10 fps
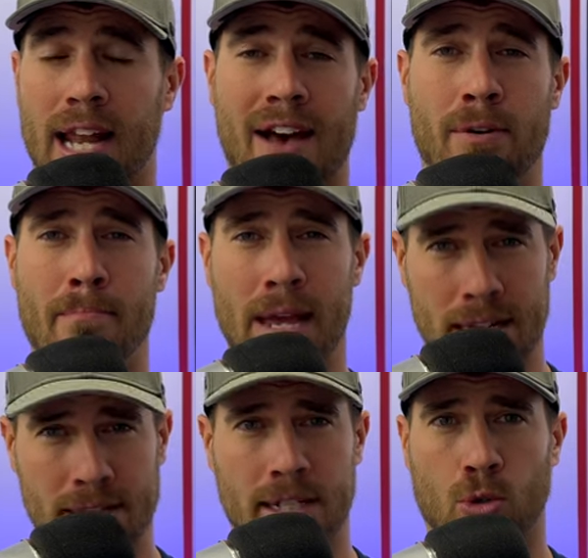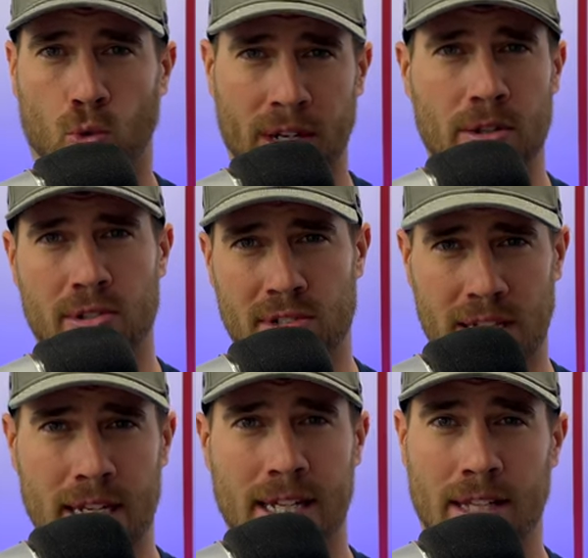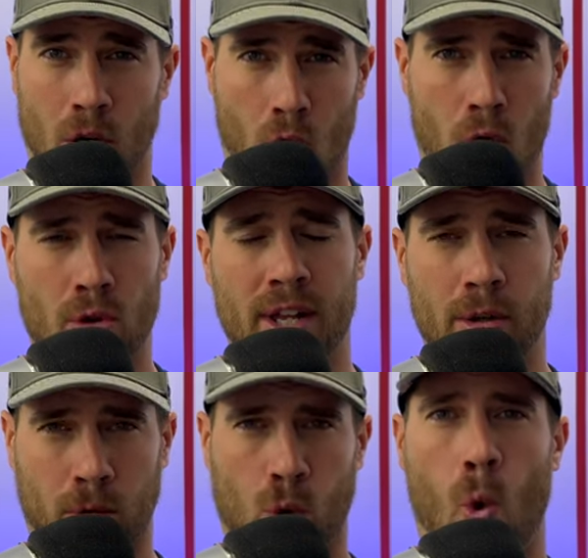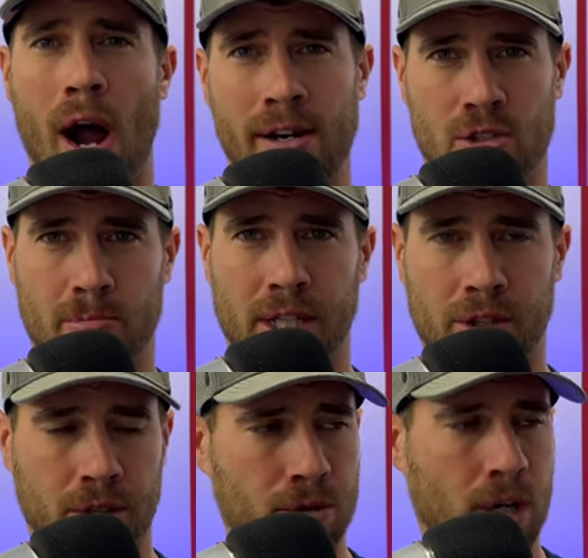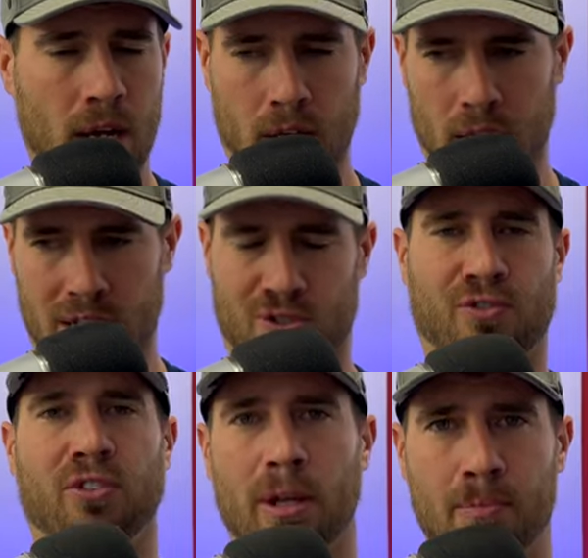have amazing rear seating that all that it requires me to do is flip